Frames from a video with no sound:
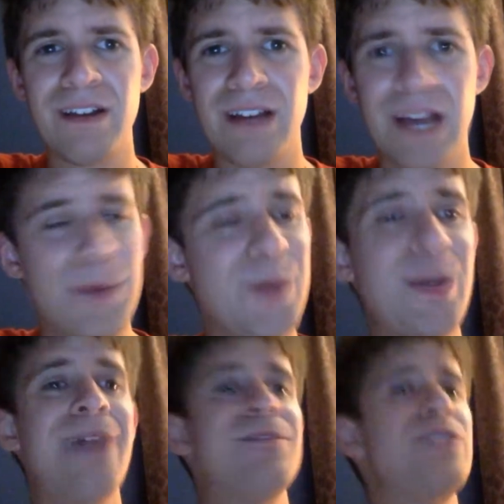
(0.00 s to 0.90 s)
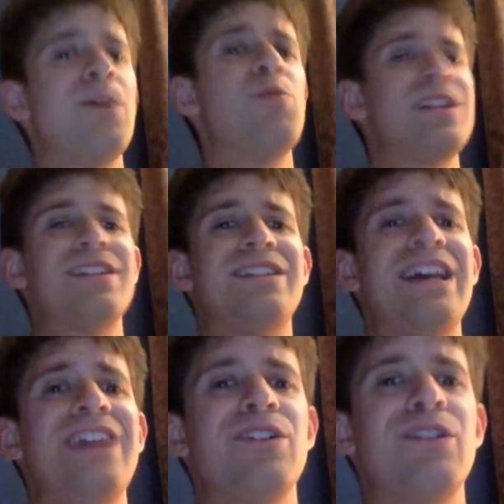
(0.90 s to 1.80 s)
I mean, we have a number one
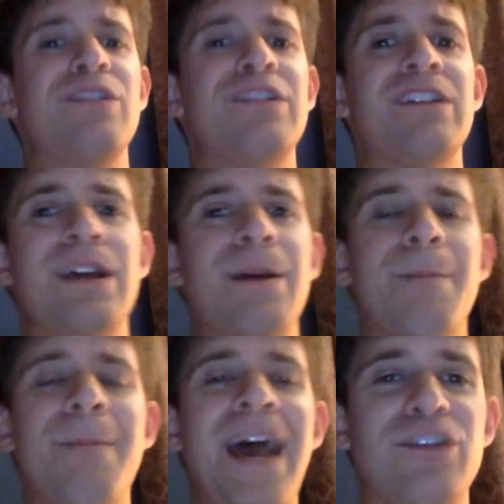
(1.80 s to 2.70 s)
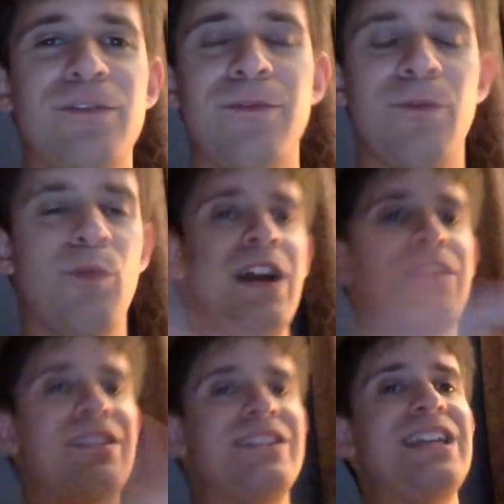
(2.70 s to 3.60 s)
contenders match where
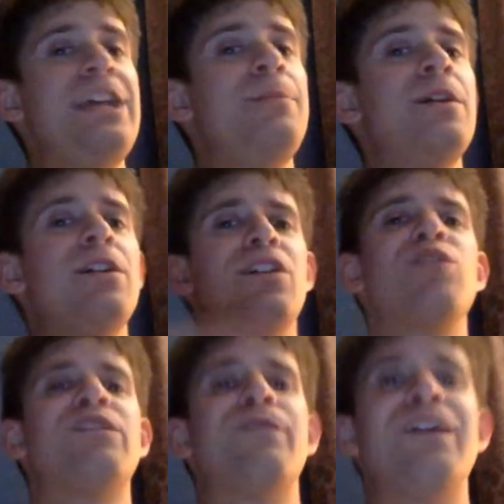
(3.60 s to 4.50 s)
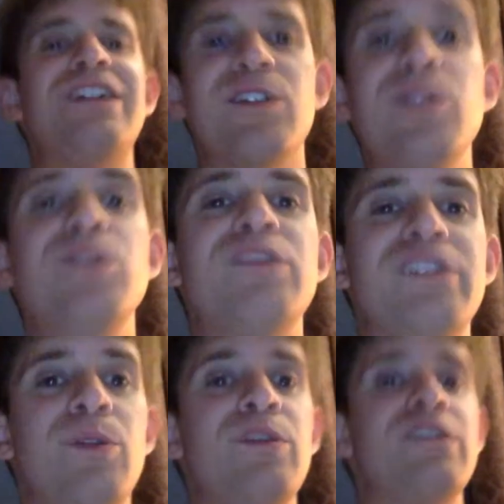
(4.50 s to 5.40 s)
the team goes to face the
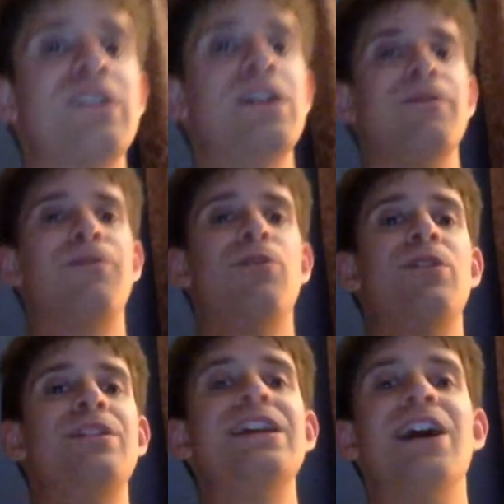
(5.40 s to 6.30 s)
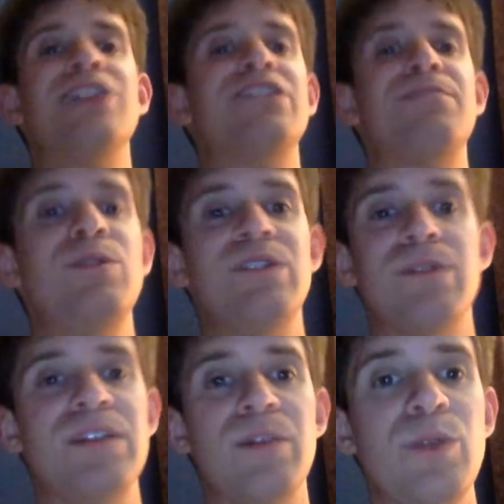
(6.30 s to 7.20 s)
Usos for the Undisputed
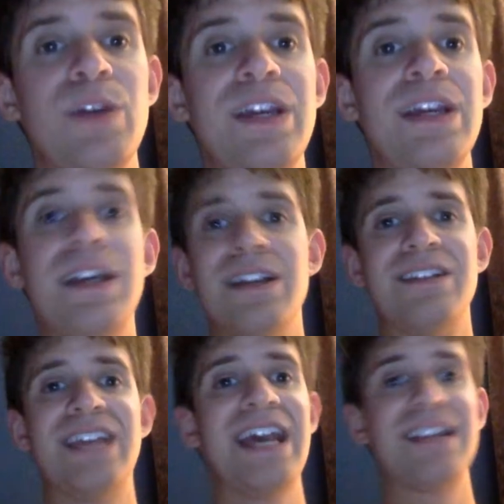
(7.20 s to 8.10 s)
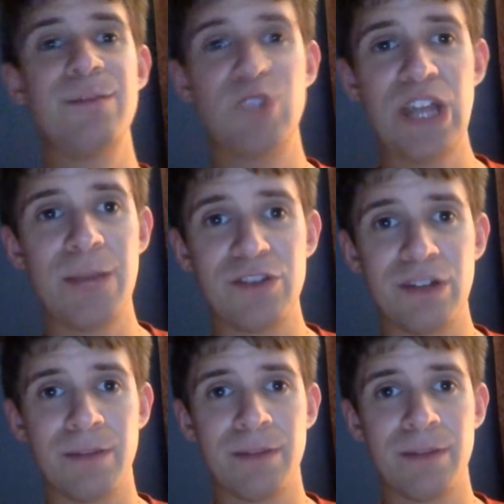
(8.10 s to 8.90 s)
W W E Tag Team Championship.